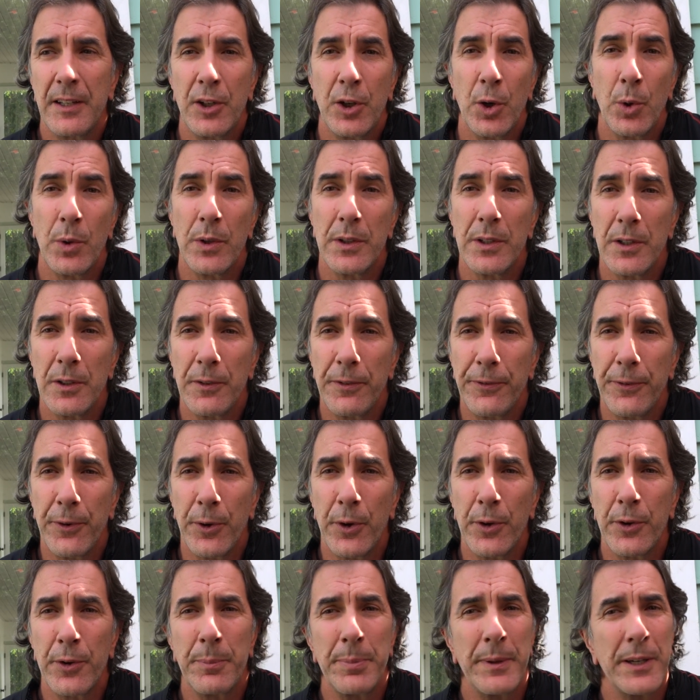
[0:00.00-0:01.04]
go a little
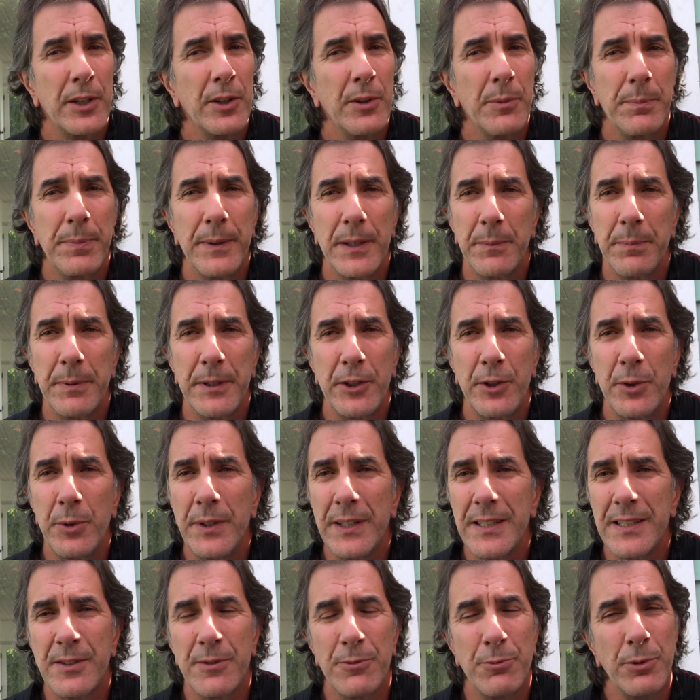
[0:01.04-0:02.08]
further, but do
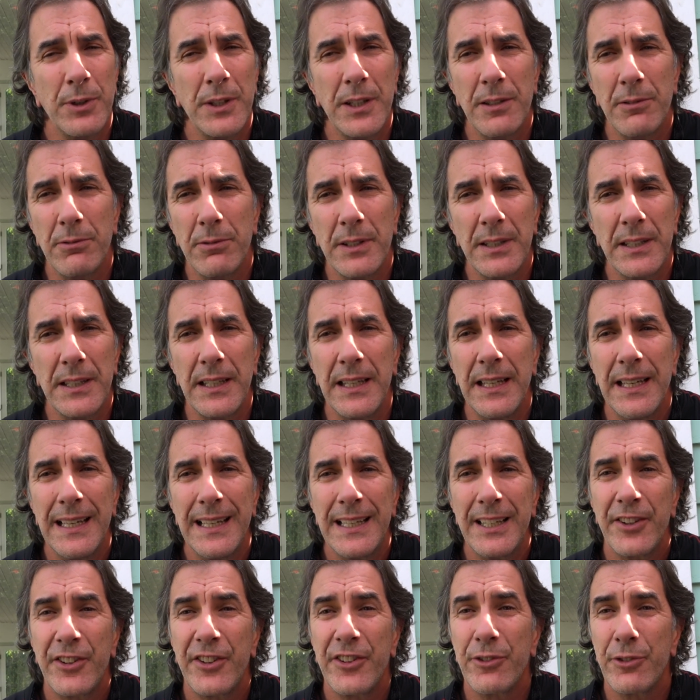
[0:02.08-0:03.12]
this in really, really
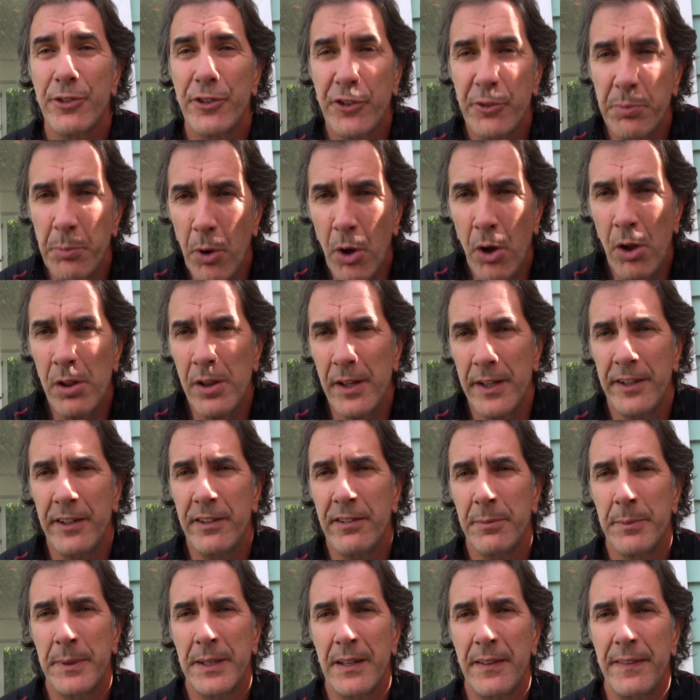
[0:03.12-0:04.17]
small
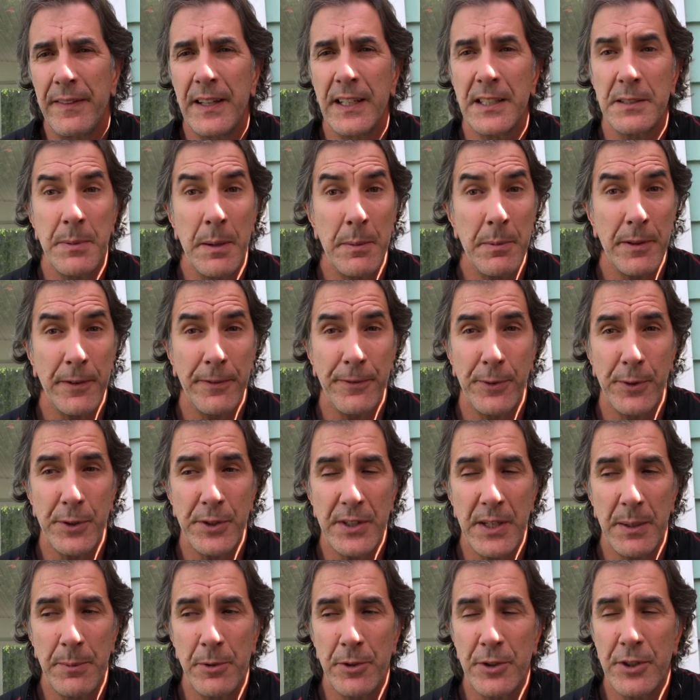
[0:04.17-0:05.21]
incremental things. Maybe the
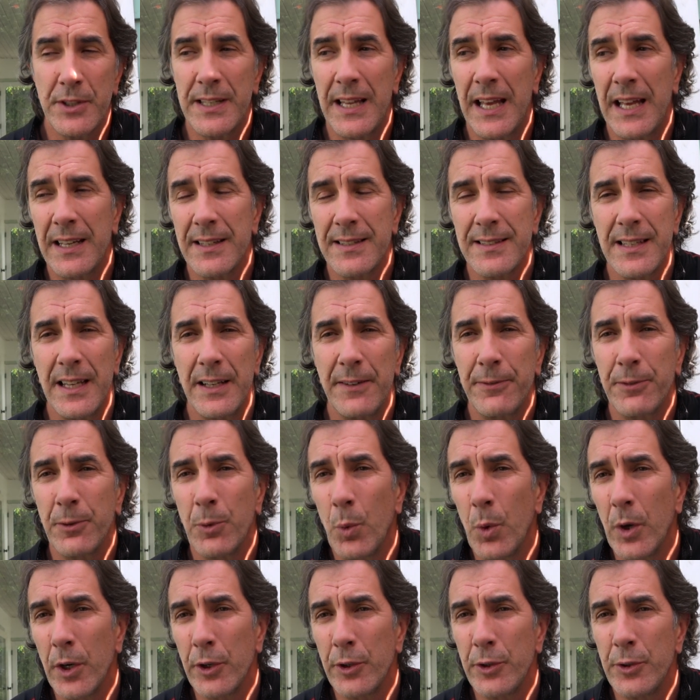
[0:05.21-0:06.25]
first time you're just out of sight for
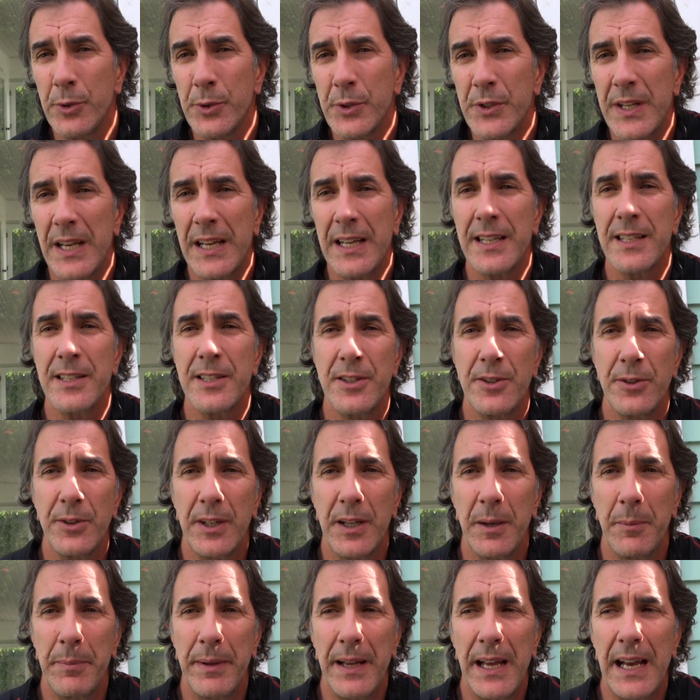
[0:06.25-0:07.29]
1 or 2 seconds and you
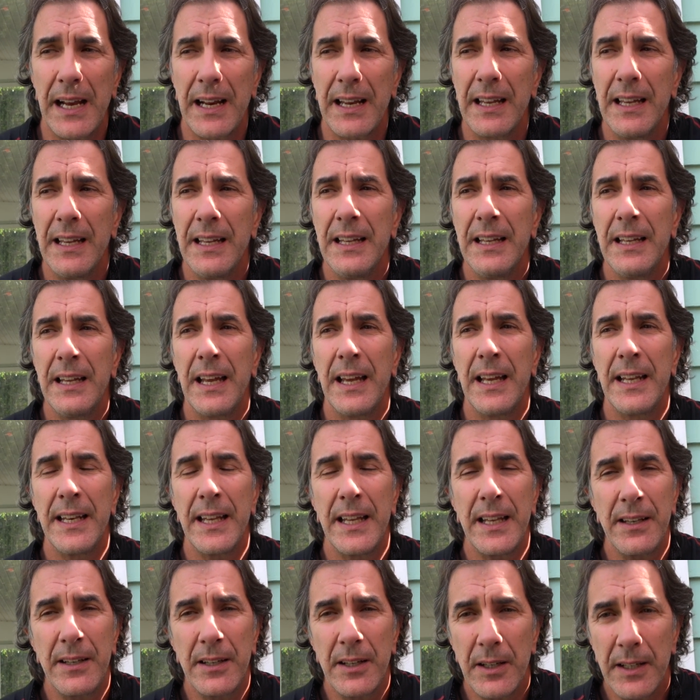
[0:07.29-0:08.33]
come back and
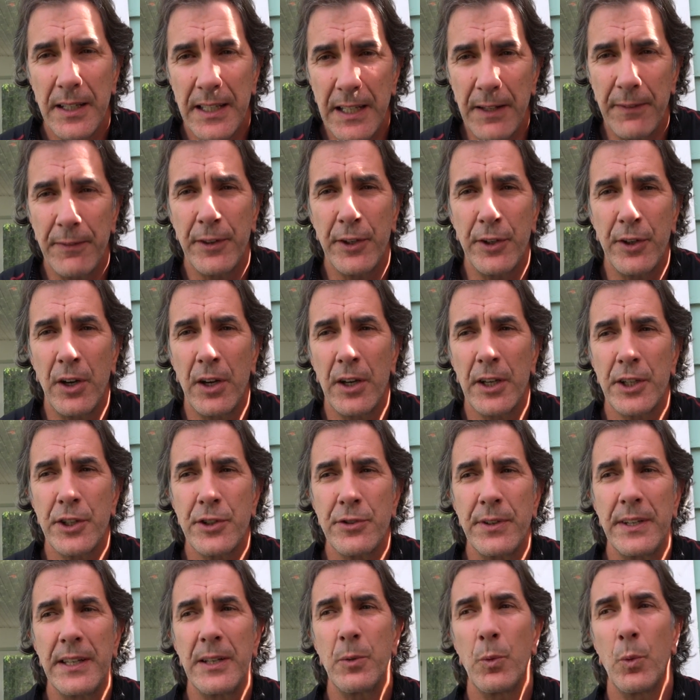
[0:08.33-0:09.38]
then give the dog a
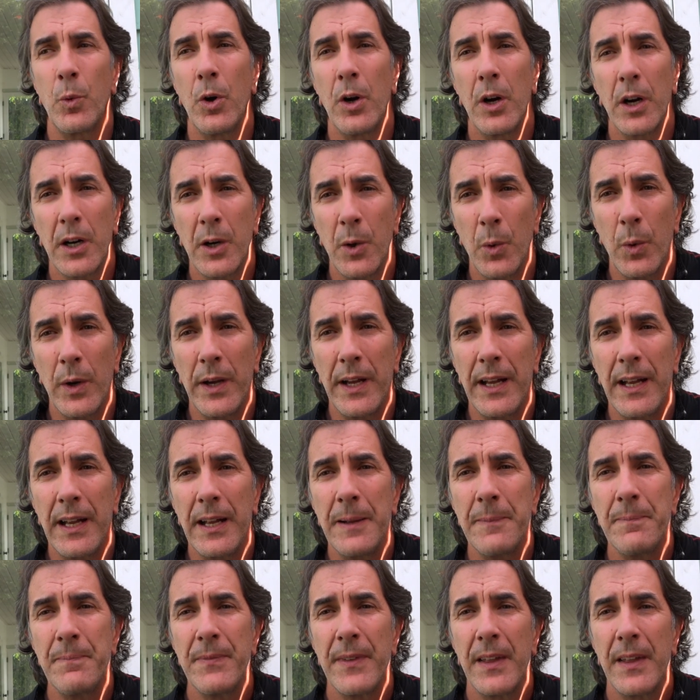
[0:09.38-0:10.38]
treat, walk away,